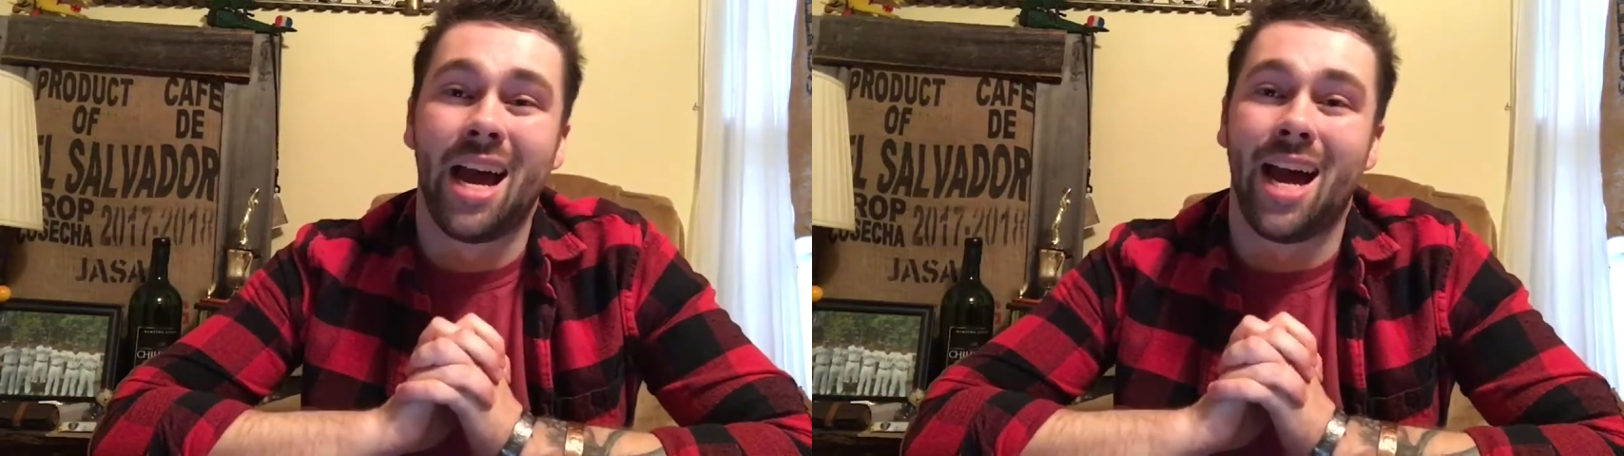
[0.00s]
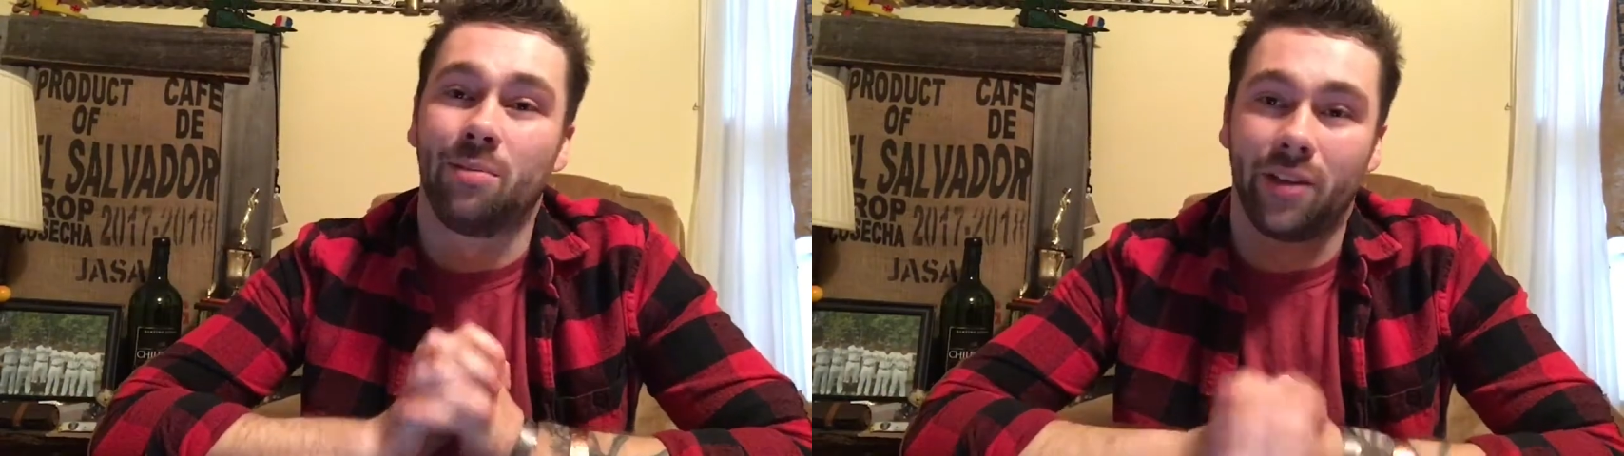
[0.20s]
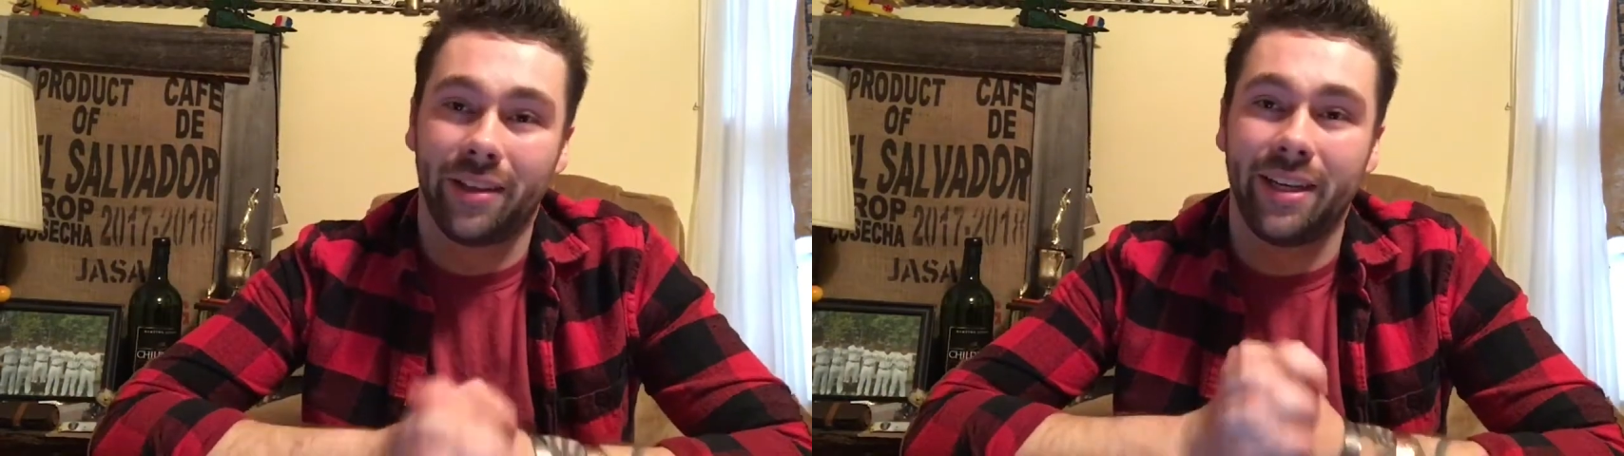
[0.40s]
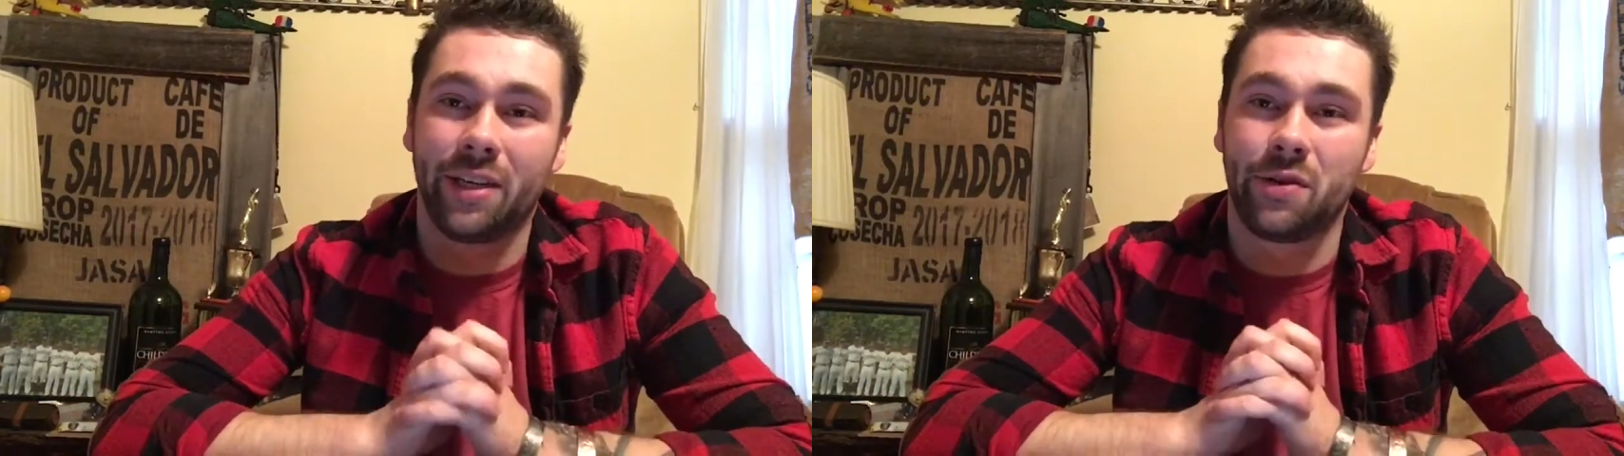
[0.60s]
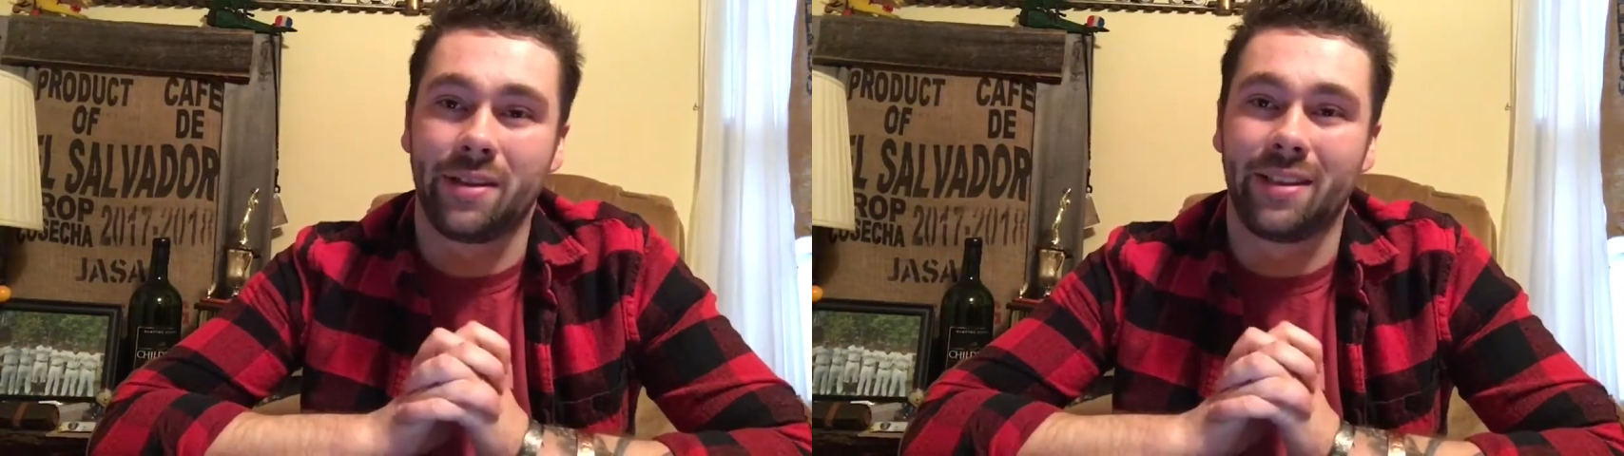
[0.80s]
I'm really
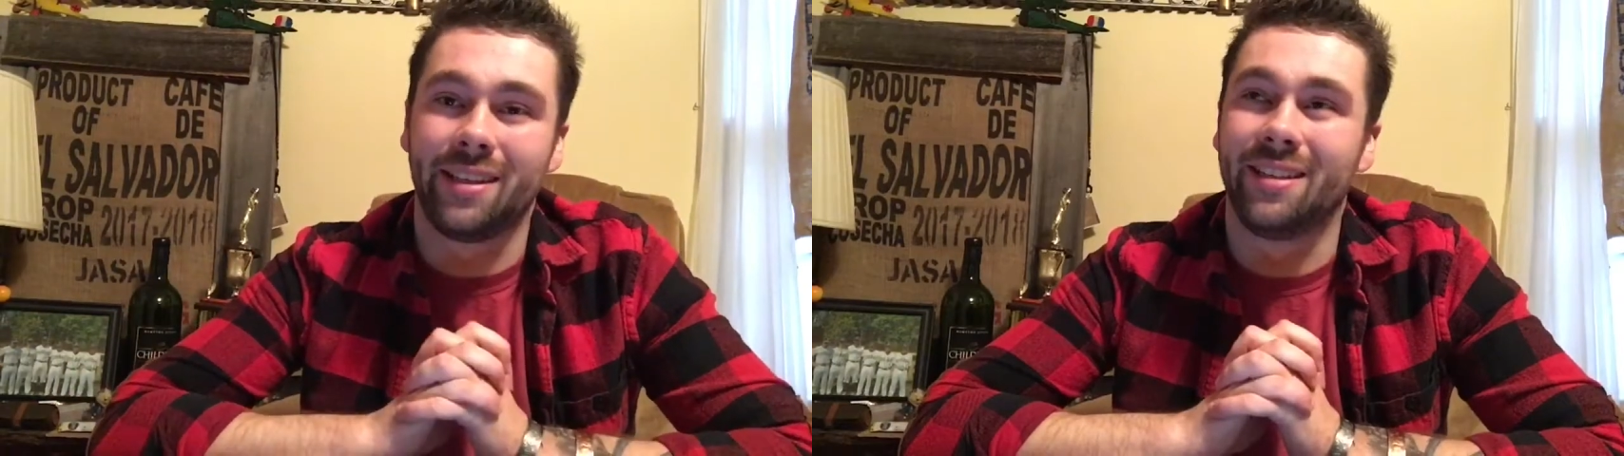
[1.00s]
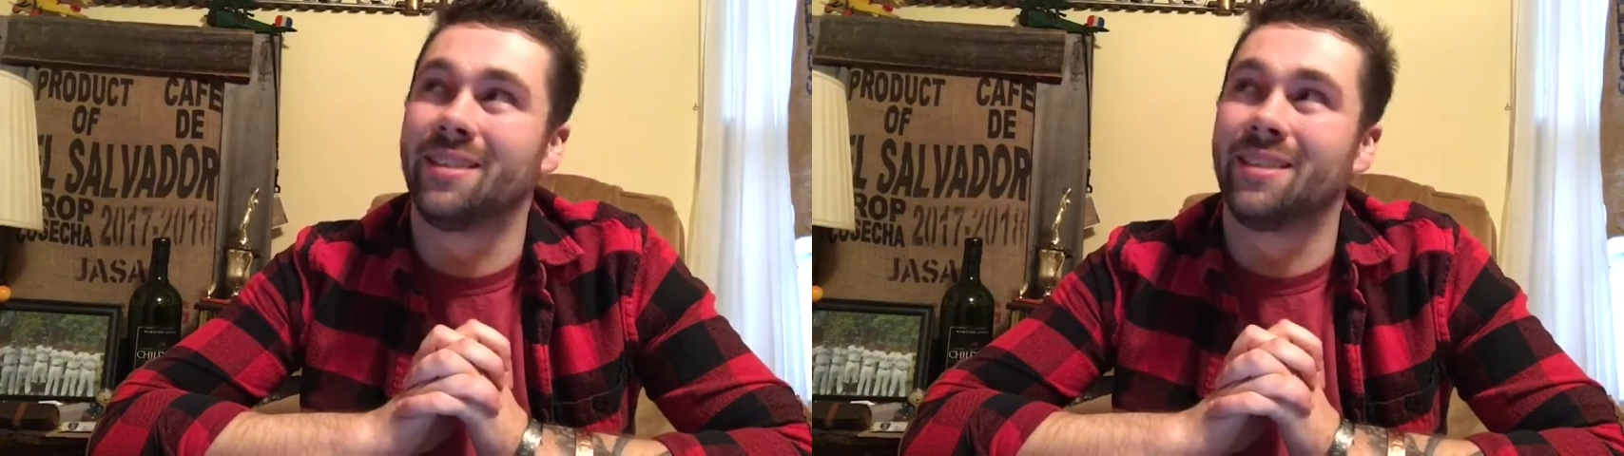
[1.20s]
interested in